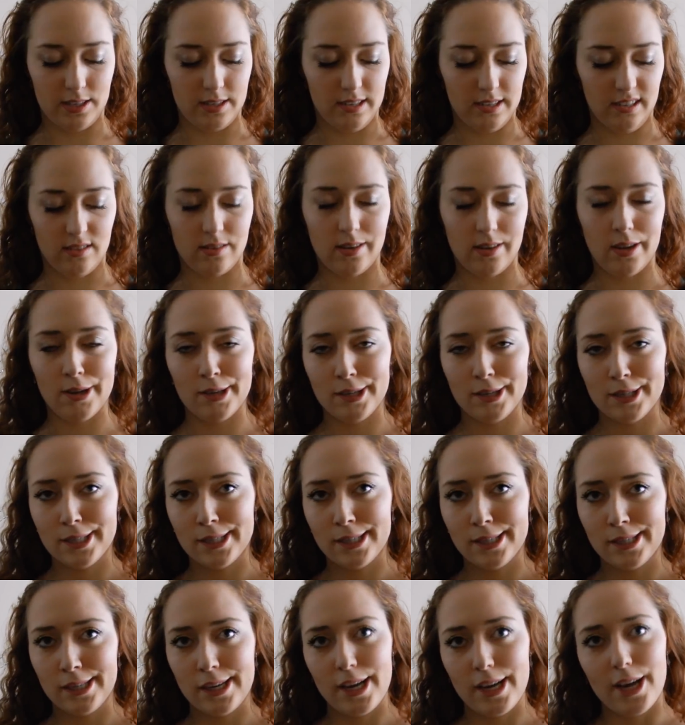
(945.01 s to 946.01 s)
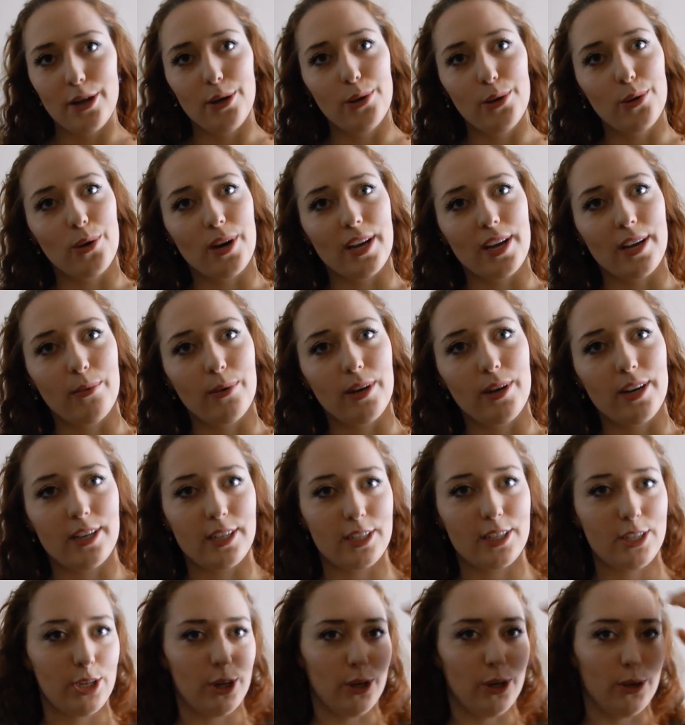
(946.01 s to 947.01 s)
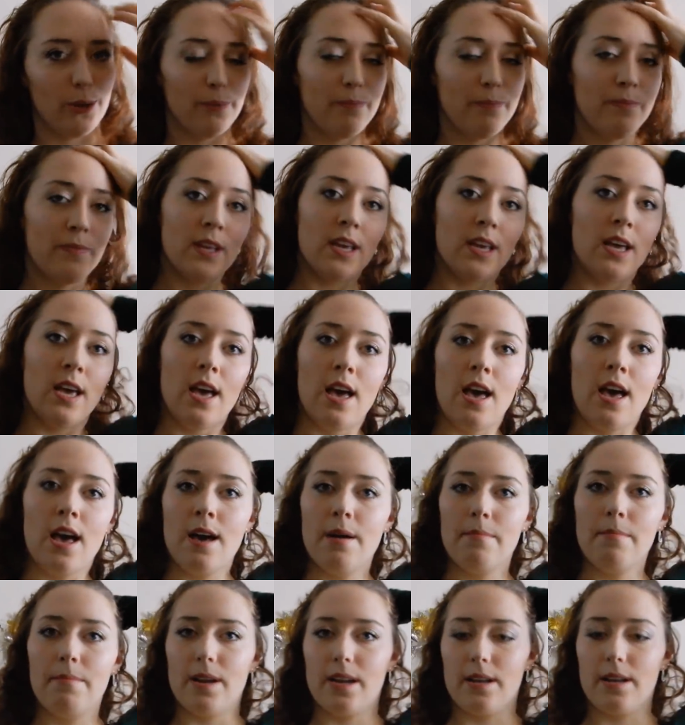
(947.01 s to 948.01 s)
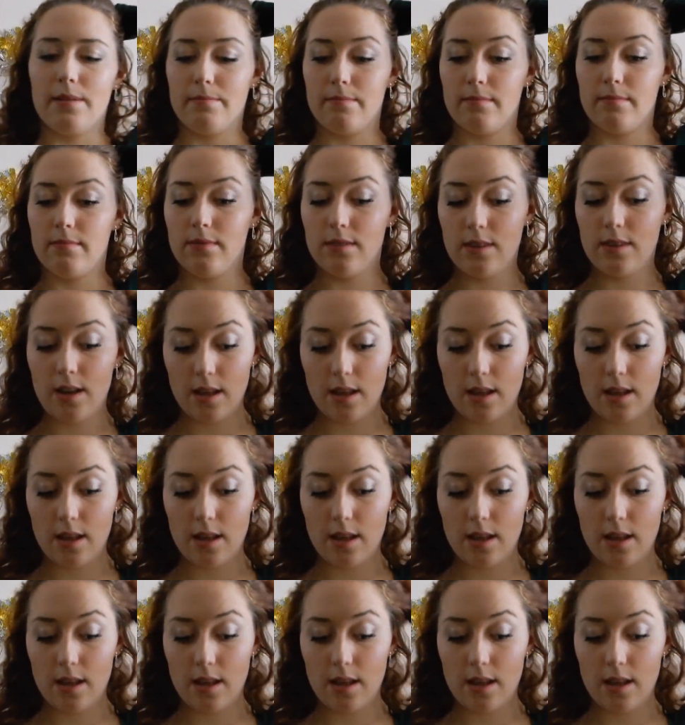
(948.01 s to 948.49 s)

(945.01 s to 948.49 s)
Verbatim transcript: It's just annoying wearing two. But